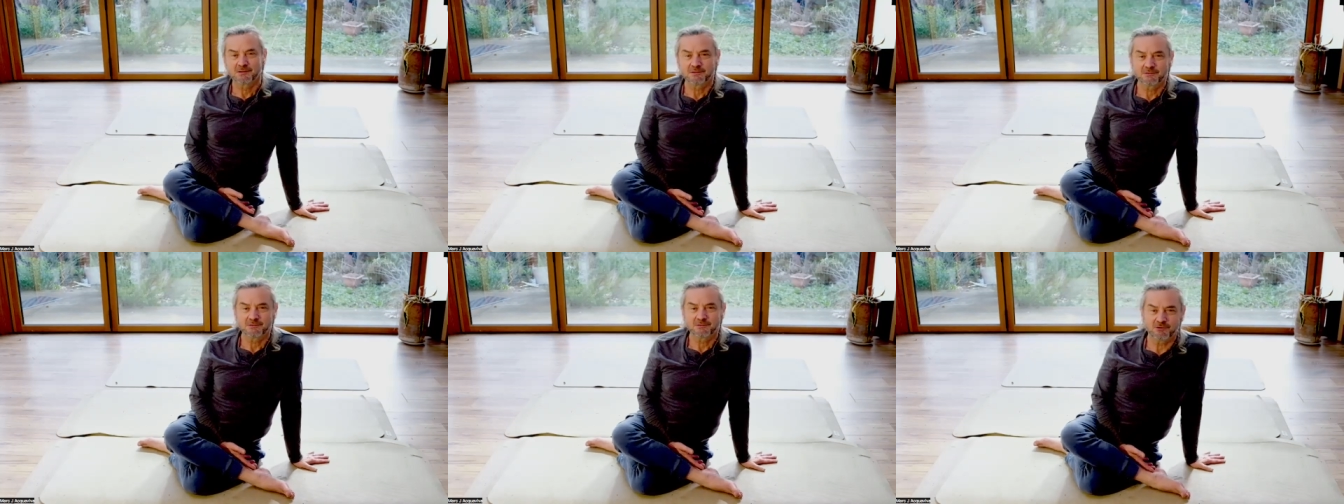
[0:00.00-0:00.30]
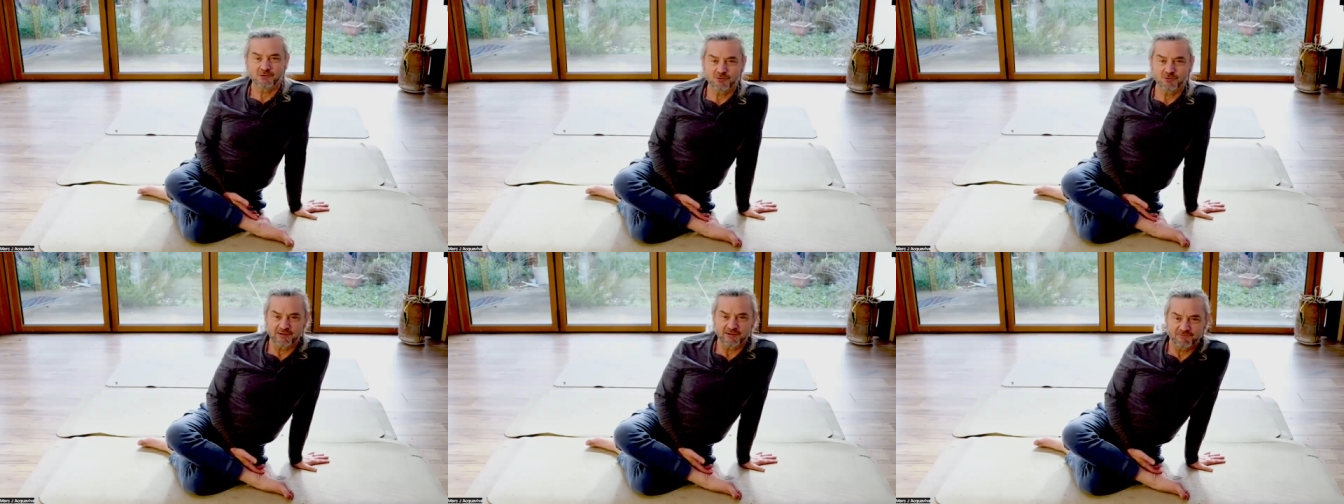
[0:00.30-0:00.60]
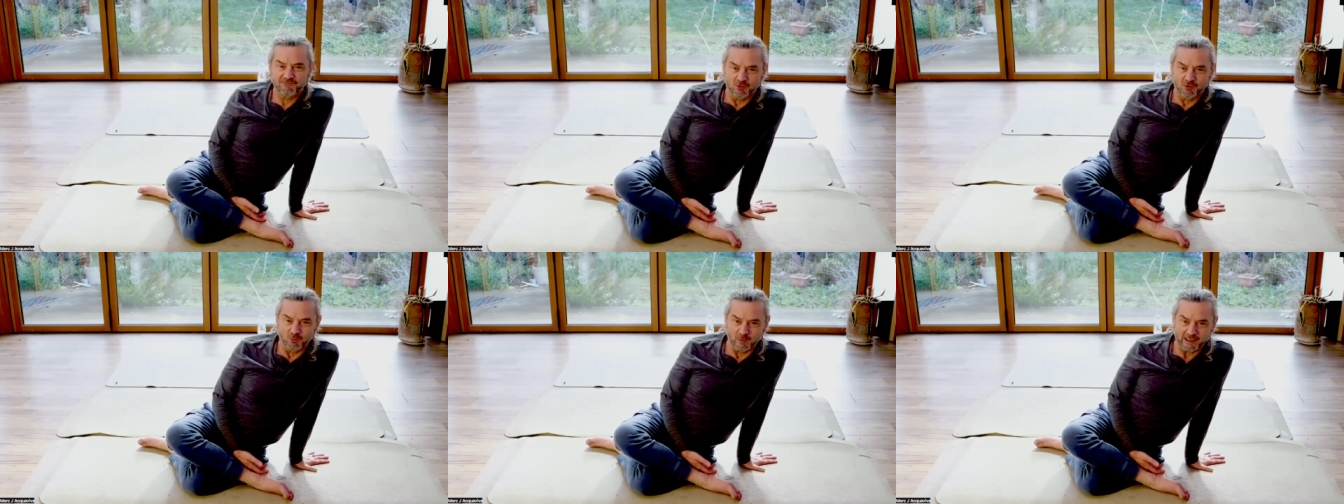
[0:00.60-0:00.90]
you give
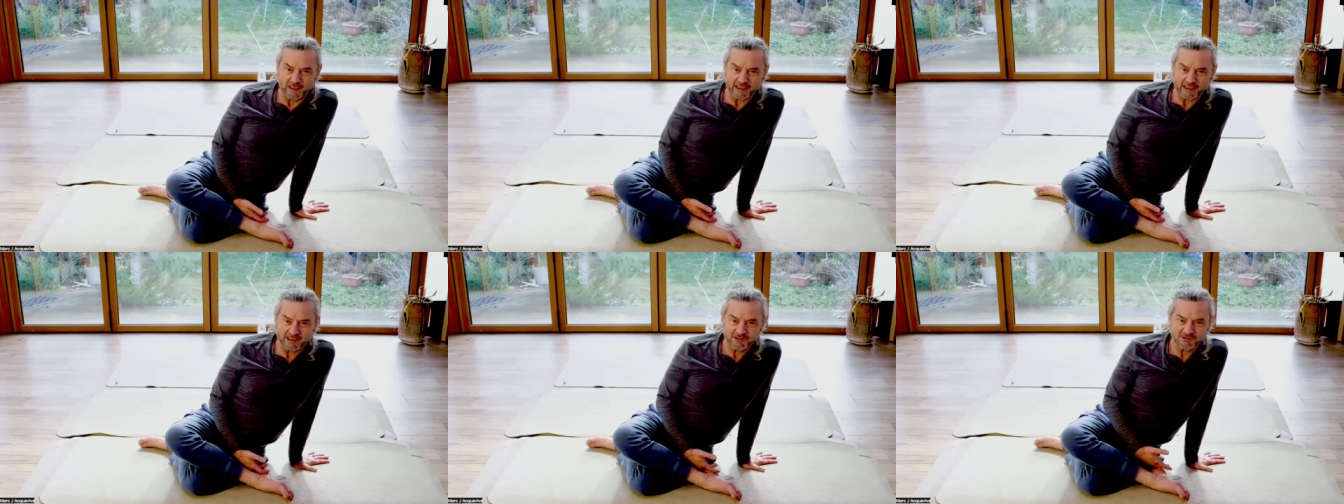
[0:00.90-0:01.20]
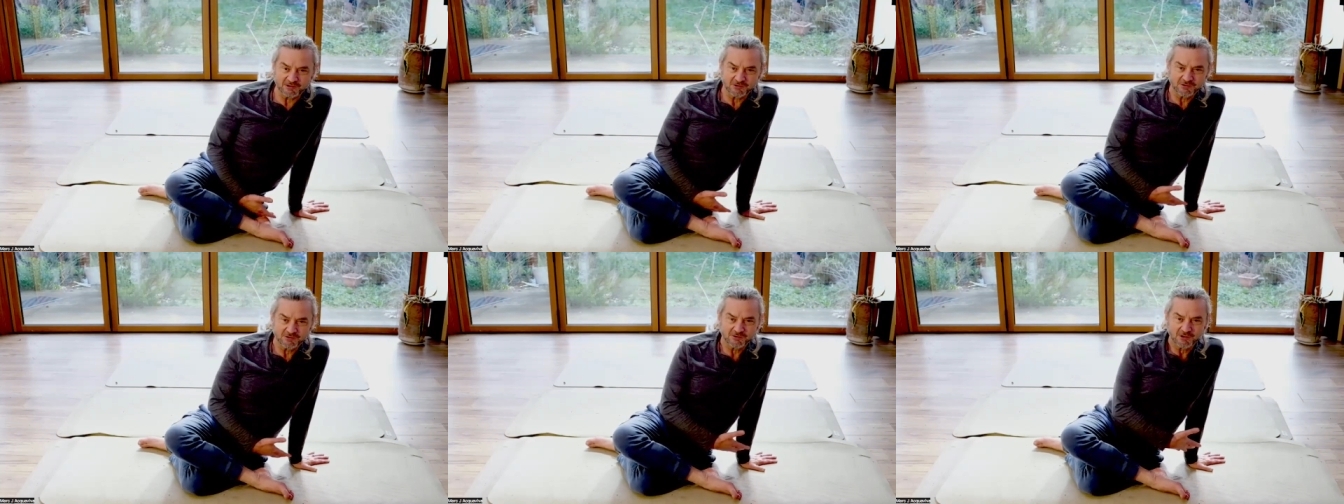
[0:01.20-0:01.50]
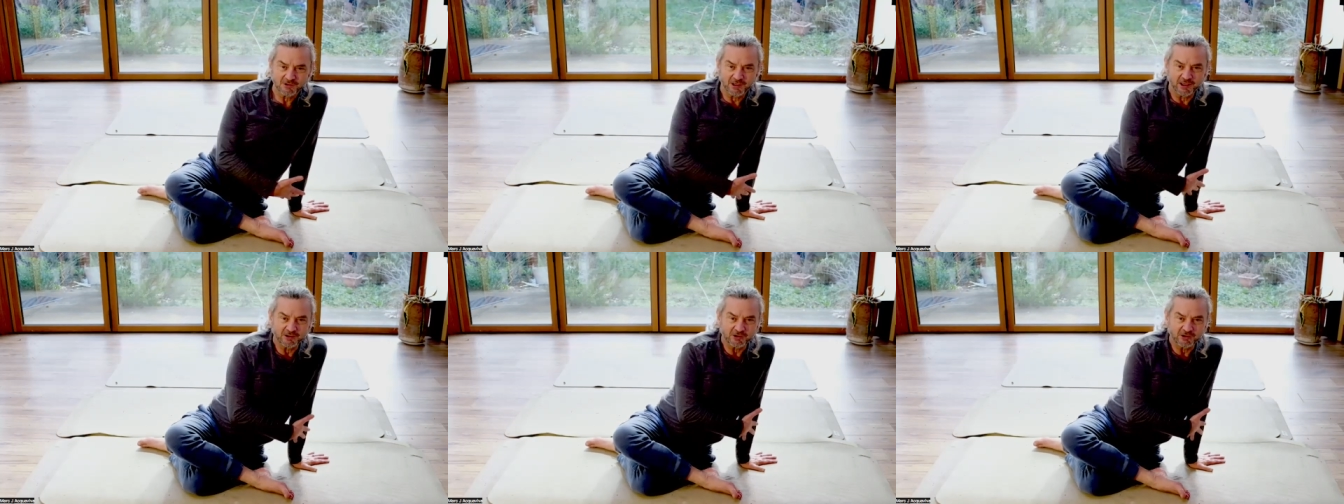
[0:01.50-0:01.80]
your weight
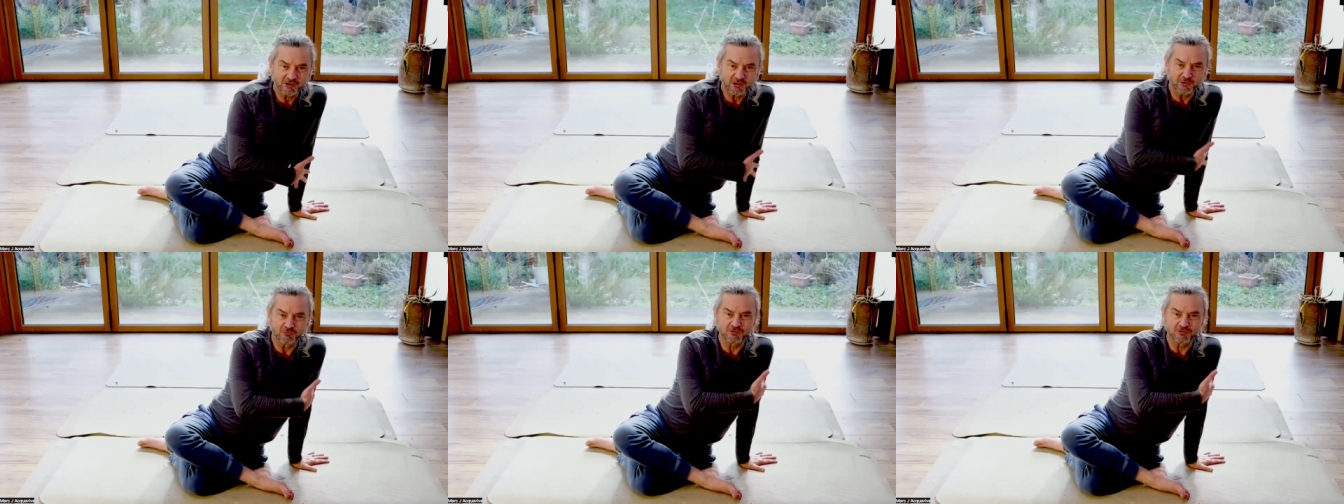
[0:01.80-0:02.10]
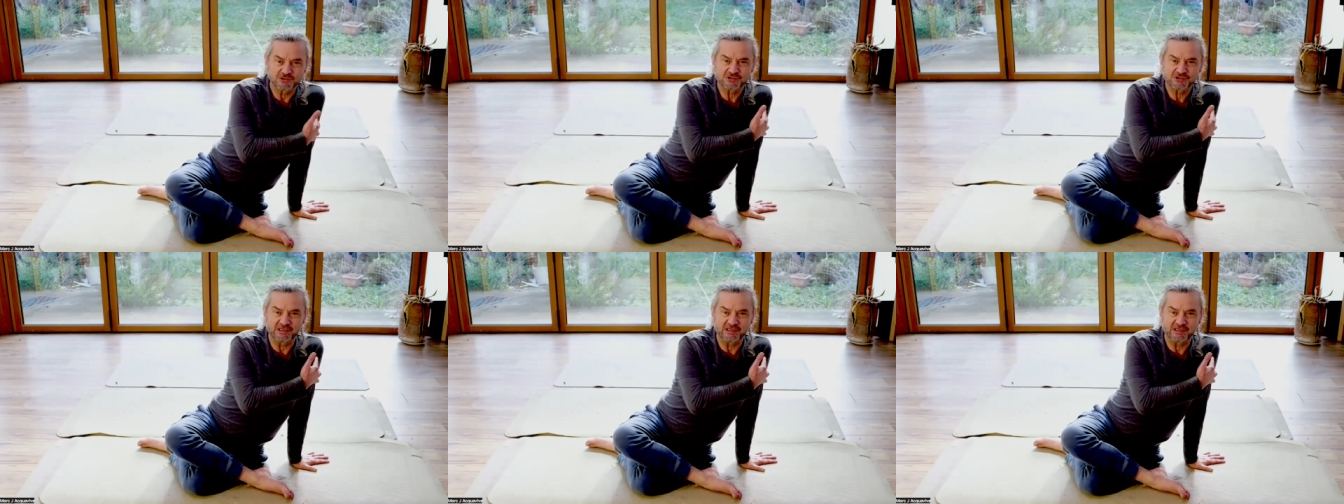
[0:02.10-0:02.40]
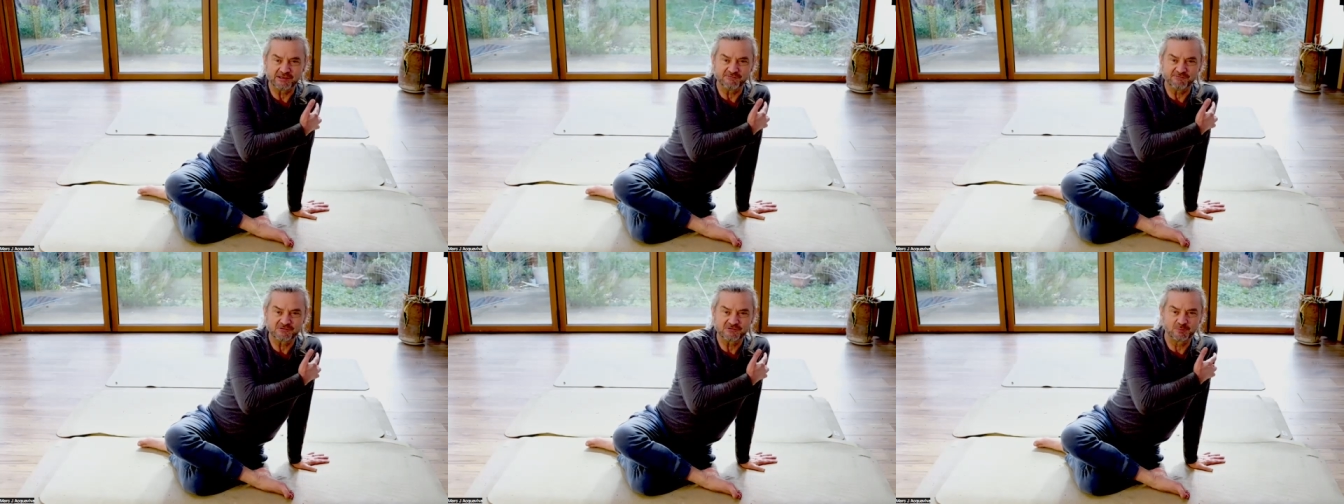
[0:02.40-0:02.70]
and you
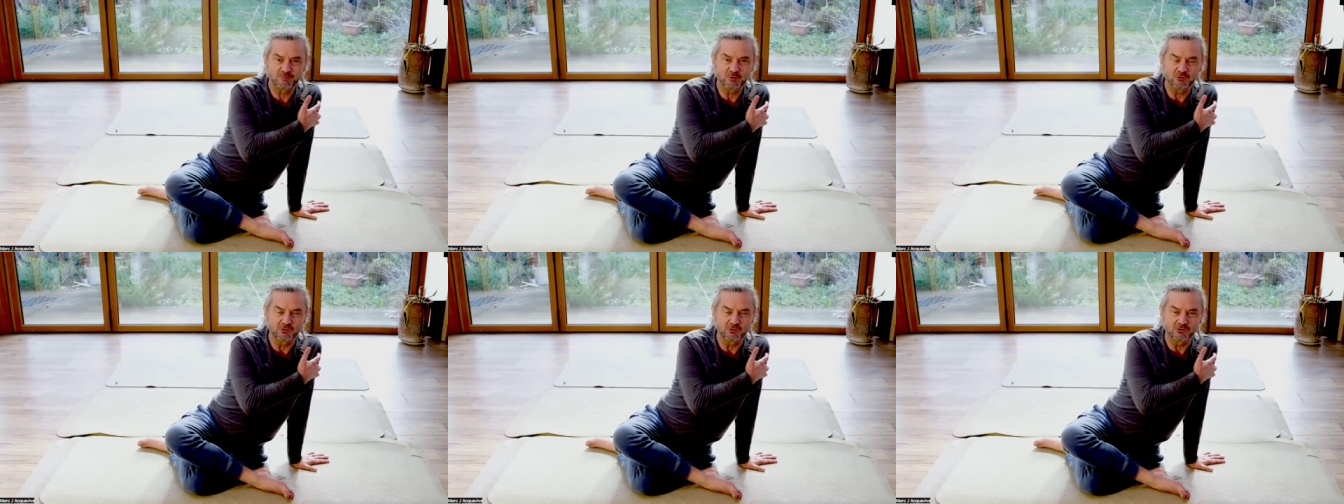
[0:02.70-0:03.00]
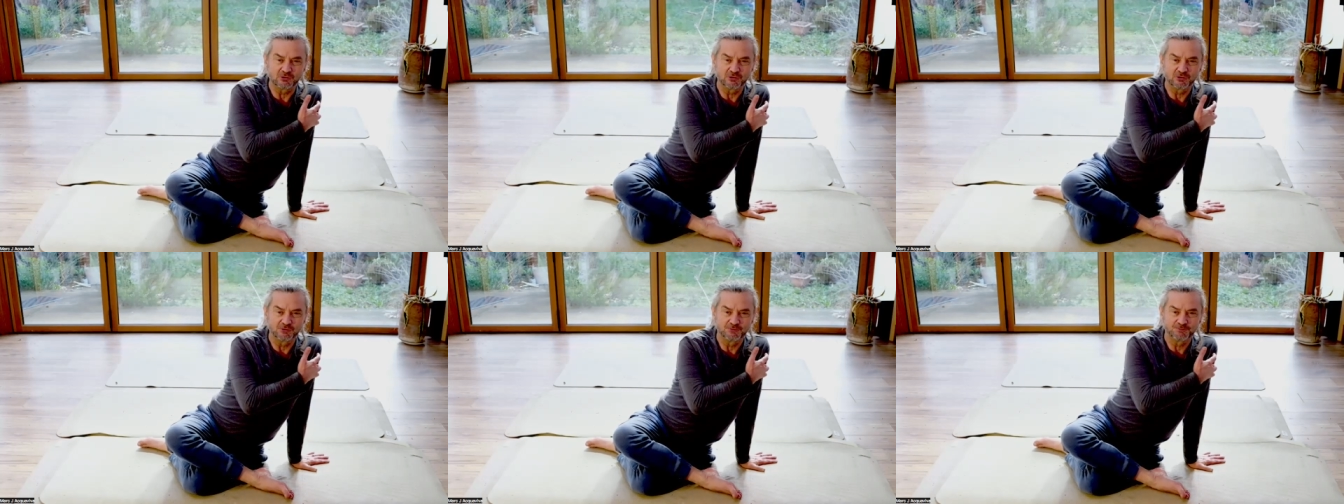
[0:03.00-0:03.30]
receive support.